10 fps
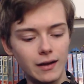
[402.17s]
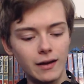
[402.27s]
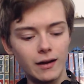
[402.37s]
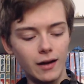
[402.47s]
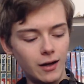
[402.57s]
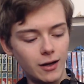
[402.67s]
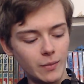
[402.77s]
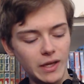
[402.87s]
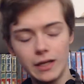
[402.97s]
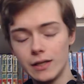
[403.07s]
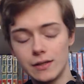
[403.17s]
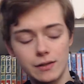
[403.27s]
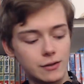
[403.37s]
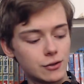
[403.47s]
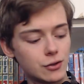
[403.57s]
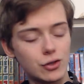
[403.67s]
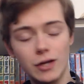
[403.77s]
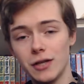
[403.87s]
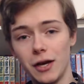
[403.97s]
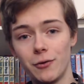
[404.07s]
It is
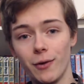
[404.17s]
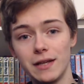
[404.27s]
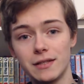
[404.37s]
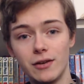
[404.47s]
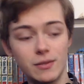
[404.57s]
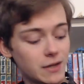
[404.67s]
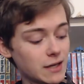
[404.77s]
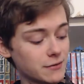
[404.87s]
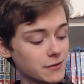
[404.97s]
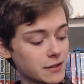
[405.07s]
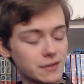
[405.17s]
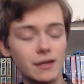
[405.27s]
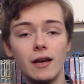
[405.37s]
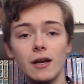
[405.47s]
such a great series because of this.